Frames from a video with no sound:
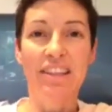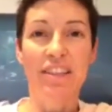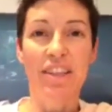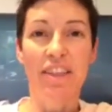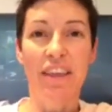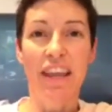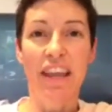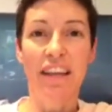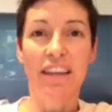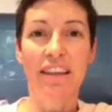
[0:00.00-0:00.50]

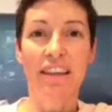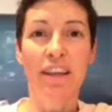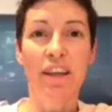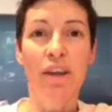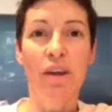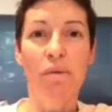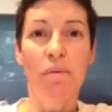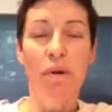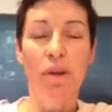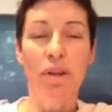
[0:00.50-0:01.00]
then
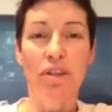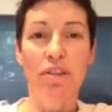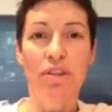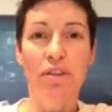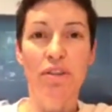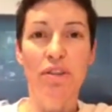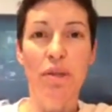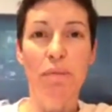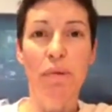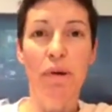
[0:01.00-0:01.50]
what you do
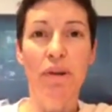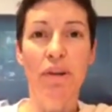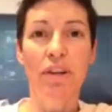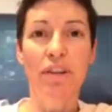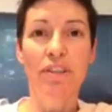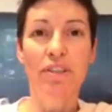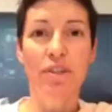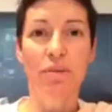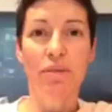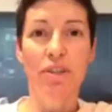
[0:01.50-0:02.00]
is you put it
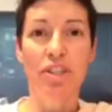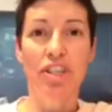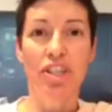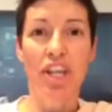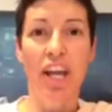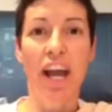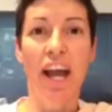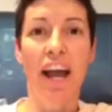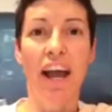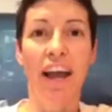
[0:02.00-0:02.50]
into a
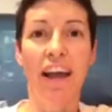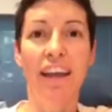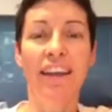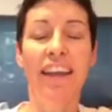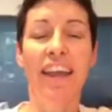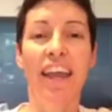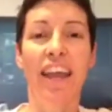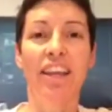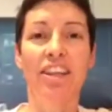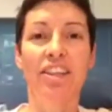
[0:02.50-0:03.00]
jar
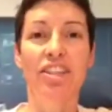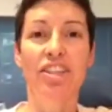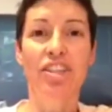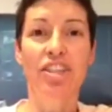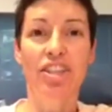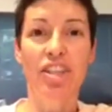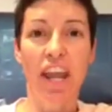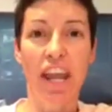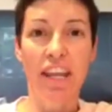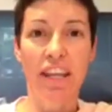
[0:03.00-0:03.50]
and
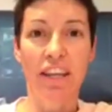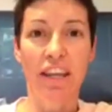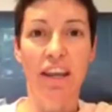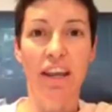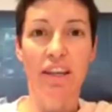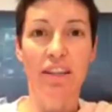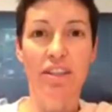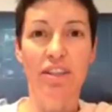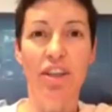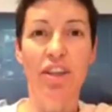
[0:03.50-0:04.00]
shake
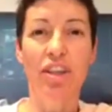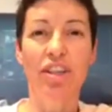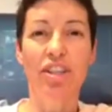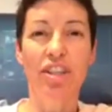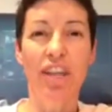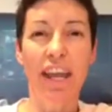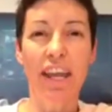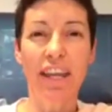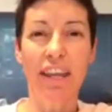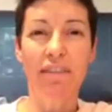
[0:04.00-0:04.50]
it. So you
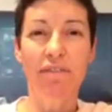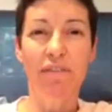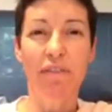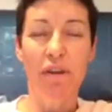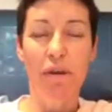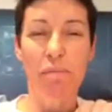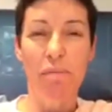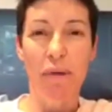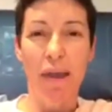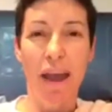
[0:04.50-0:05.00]
shake it
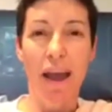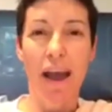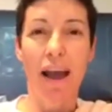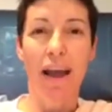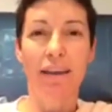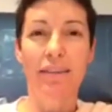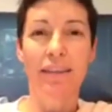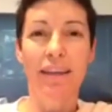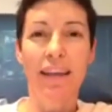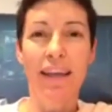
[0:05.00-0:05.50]
for
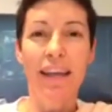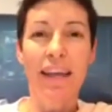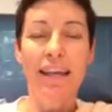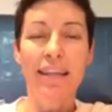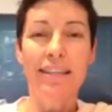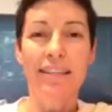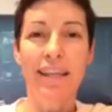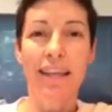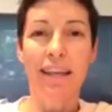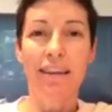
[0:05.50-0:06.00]
about
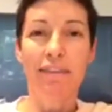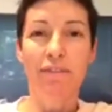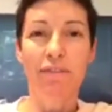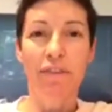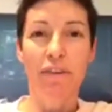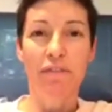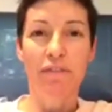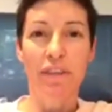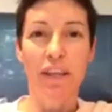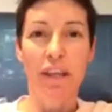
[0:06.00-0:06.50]

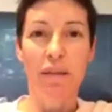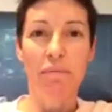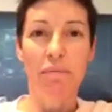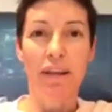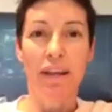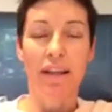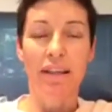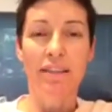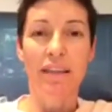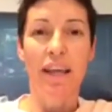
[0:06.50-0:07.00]
10-15
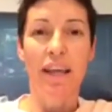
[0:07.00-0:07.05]
minutes